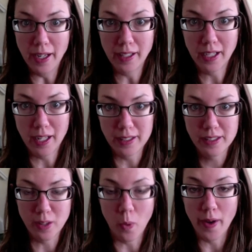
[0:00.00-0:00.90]
It cuts
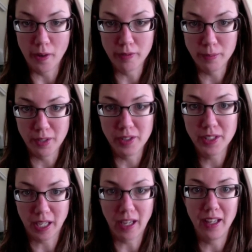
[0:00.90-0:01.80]
the oil from your
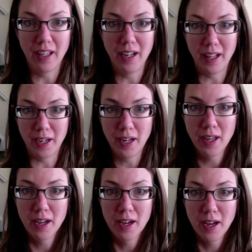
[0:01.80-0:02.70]
skin,
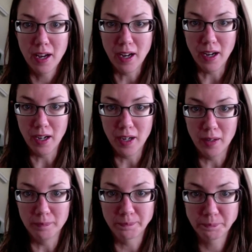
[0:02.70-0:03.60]

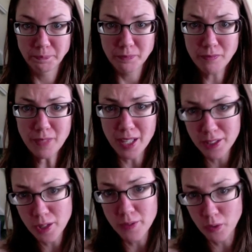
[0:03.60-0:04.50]
and
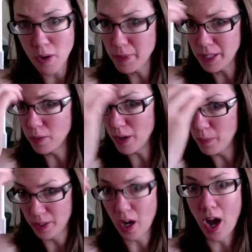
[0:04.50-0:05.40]
so if you're rubbing it around
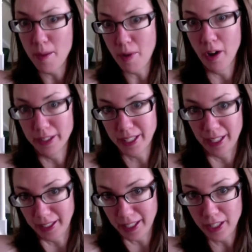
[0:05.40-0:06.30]
with a cotton ball, it's
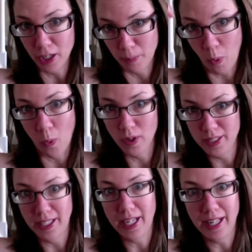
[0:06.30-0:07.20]
getting into your
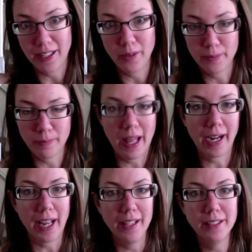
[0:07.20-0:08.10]
pores and getting those
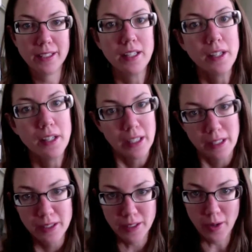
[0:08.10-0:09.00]
blackheads.
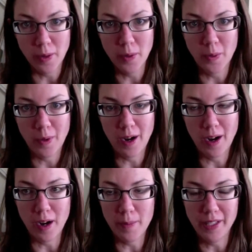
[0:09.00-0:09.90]
So
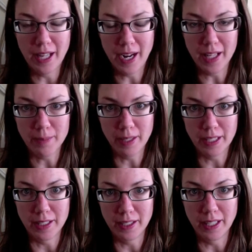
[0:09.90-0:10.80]
in that aspect,
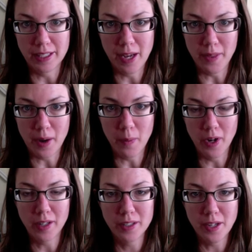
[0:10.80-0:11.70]
I think that's how that
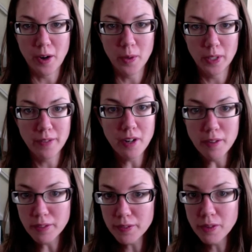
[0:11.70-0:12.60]
works. So leave it
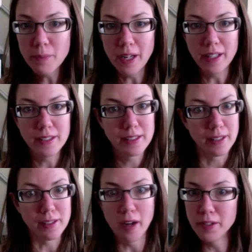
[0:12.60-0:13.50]
on for a few minutes,
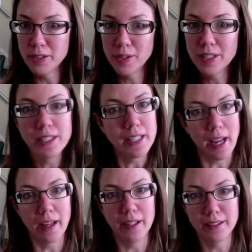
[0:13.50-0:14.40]
as long as you can
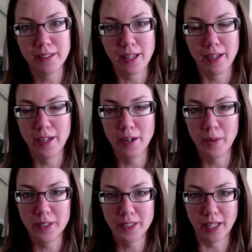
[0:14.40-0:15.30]
stand. I know
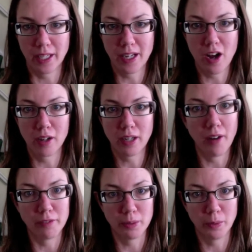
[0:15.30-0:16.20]
it's like not
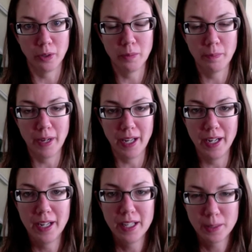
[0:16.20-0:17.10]
comfortable, but
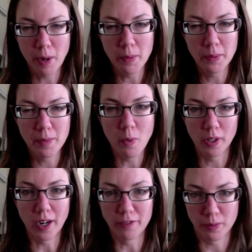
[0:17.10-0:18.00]
it's probably more
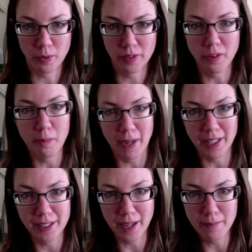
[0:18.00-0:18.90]
comfortable if you
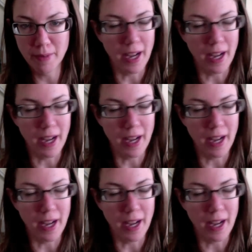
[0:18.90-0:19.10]
mix them.